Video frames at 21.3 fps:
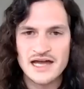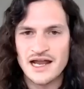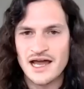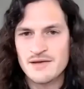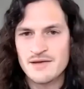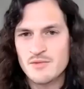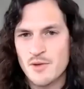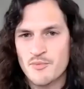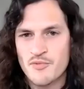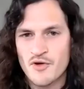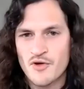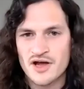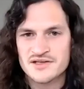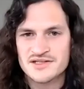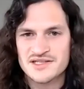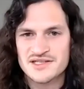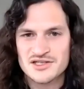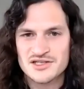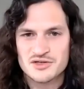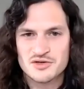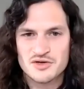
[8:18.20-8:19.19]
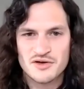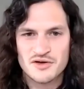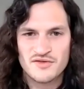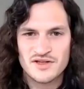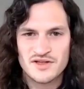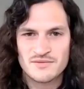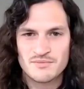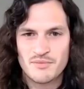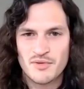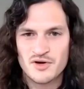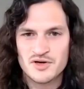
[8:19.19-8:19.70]
I'm a
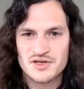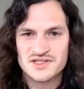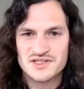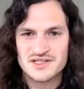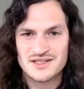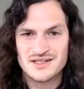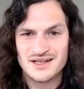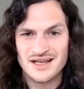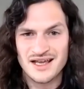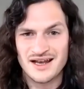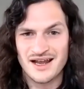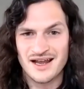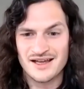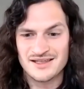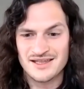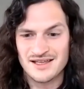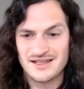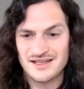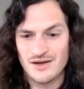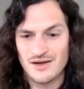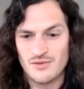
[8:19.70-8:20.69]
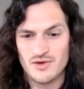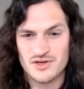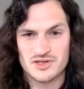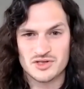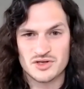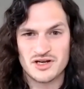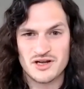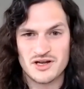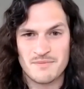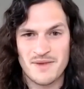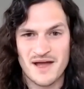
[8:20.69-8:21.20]
process-driven person. And I think that what's
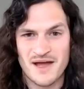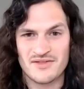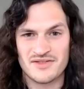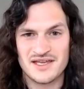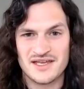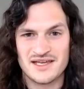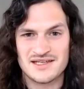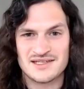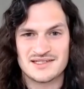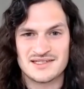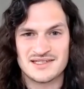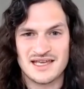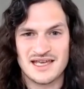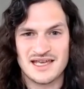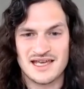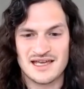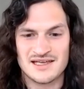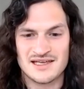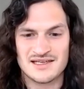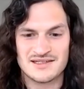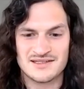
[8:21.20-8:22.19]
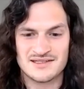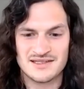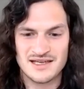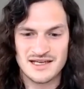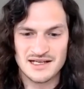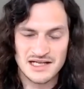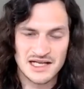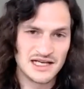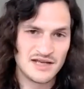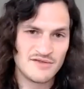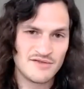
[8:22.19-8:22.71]
good about this is
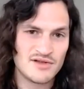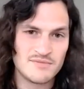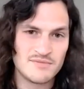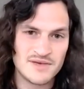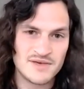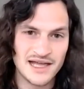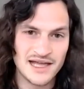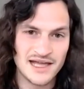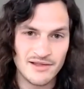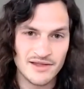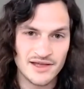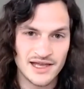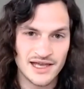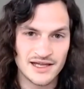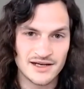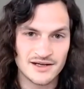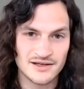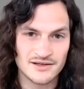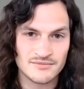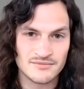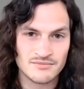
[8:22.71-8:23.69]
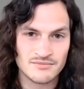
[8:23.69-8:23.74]
it can even be delegated.